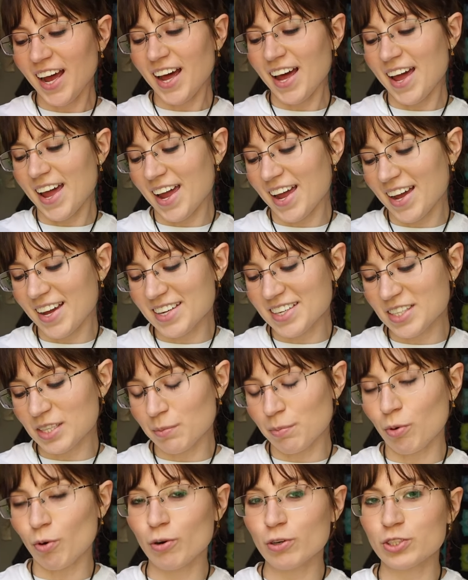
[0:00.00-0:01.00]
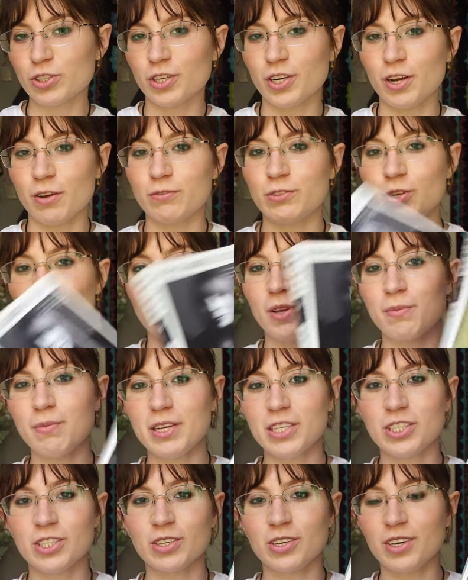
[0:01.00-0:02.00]
and The Portrait of Joni
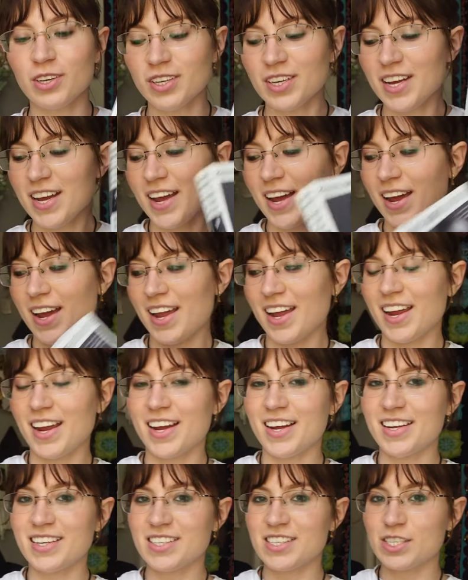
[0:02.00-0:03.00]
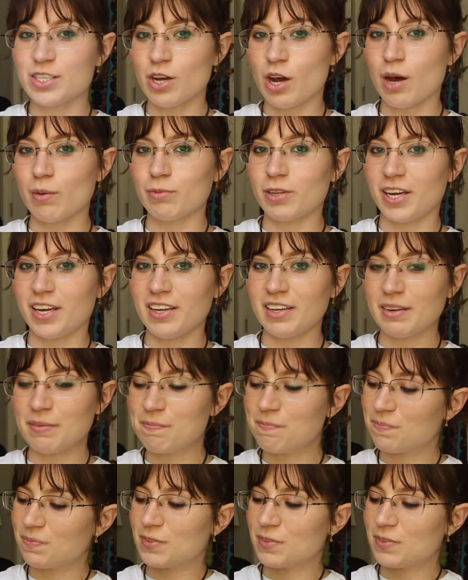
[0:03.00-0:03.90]
Mitchell and Tom Lake.